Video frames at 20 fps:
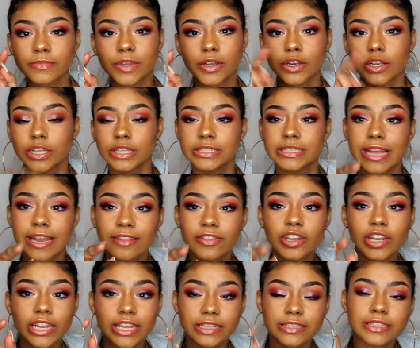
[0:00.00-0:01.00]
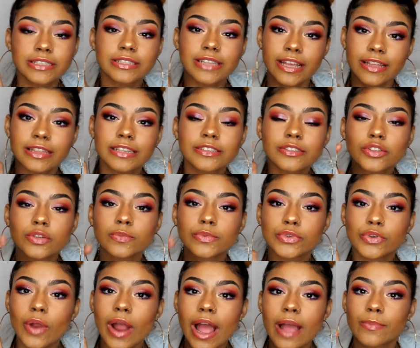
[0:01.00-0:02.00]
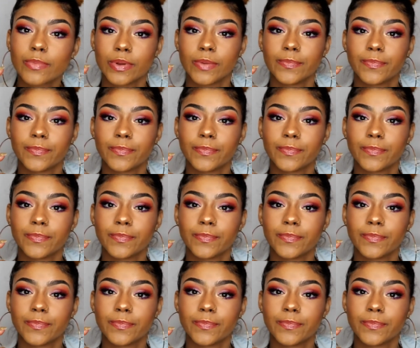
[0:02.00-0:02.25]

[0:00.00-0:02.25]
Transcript: gonna look dead in the lens and say subscribe